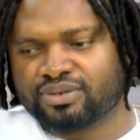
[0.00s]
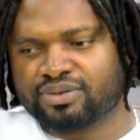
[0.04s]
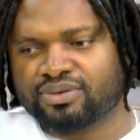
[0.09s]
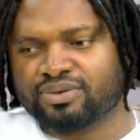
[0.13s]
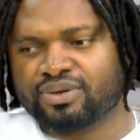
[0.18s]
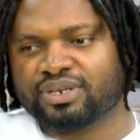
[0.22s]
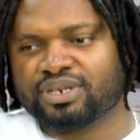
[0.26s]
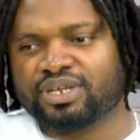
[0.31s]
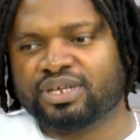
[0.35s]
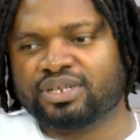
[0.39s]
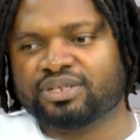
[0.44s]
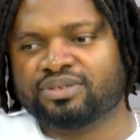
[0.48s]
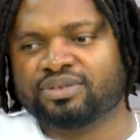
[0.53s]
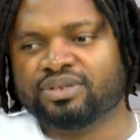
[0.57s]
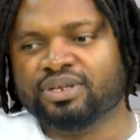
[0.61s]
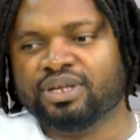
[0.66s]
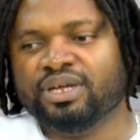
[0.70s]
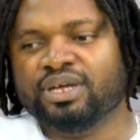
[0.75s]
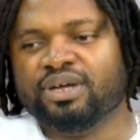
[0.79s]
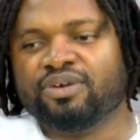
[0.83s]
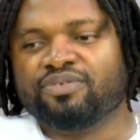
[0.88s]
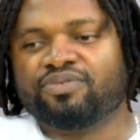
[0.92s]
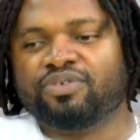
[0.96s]
You know, and then
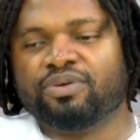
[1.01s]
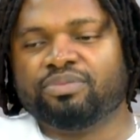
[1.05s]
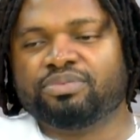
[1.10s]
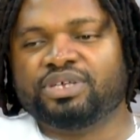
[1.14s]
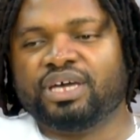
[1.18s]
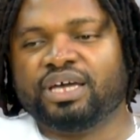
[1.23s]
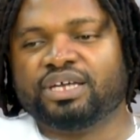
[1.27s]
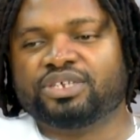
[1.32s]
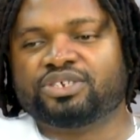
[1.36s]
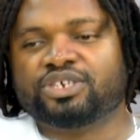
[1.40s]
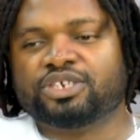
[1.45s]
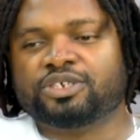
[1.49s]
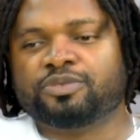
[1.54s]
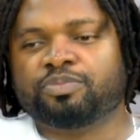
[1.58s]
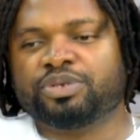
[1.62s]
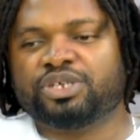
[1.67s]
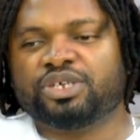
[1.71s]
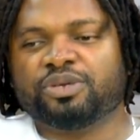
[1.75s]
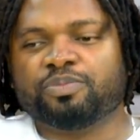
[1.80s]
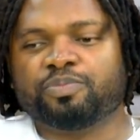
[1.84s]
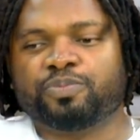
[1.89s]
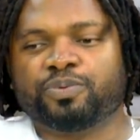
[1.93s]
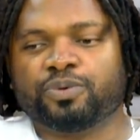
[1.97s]
from there, I just
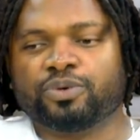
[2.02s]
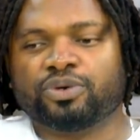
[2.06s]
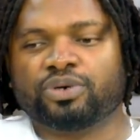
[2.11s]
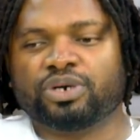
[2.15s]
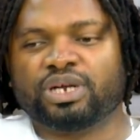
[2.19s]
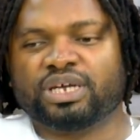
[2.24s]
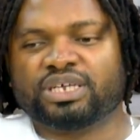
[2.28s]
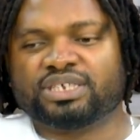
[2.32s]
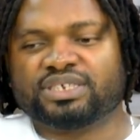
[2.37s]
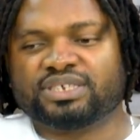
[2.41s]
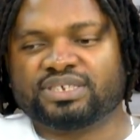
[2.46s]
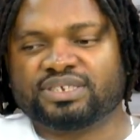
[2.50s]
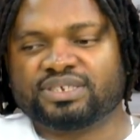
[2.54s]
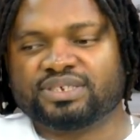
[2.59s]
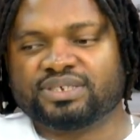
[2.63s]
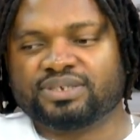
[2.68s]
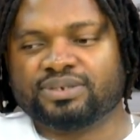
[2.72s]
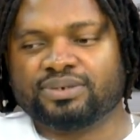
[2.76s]
begin progress.